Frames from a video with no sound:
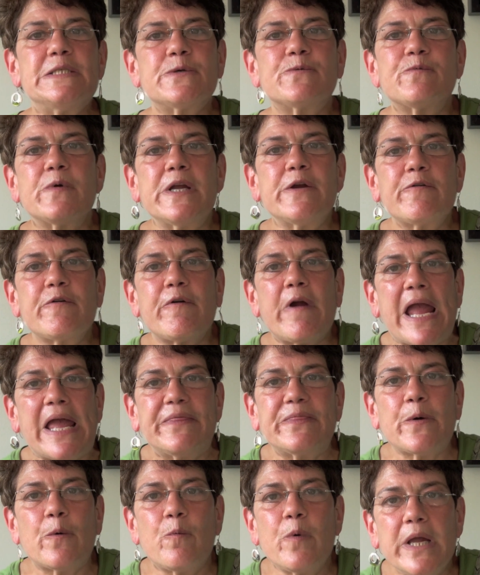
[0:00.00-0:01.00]
to
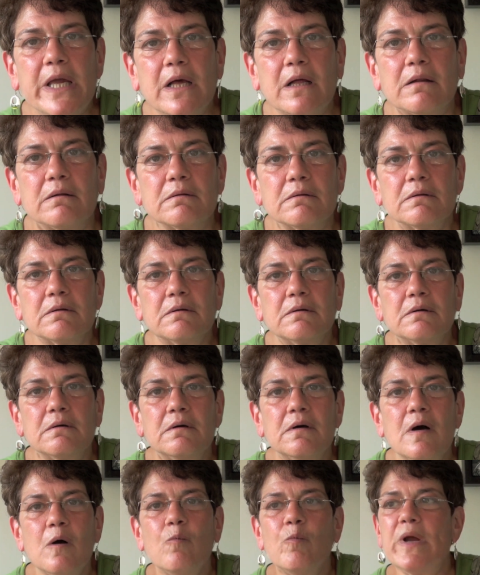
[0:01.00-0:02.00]
recreate the wheel.
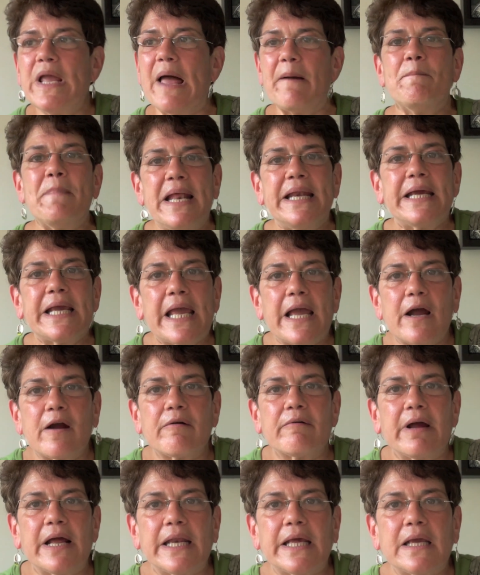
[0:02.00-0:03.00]
We have Medicare
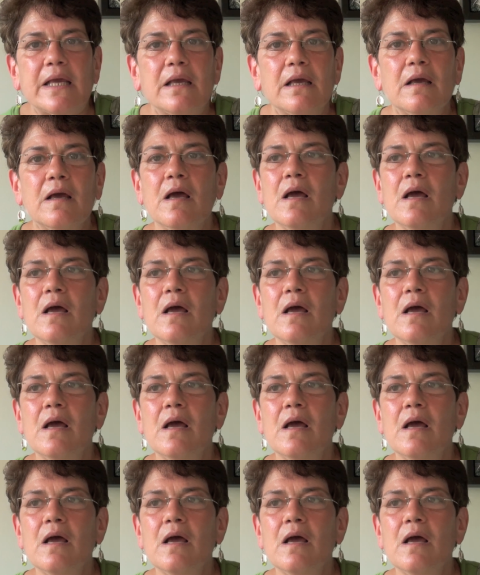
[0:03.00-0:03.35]
already.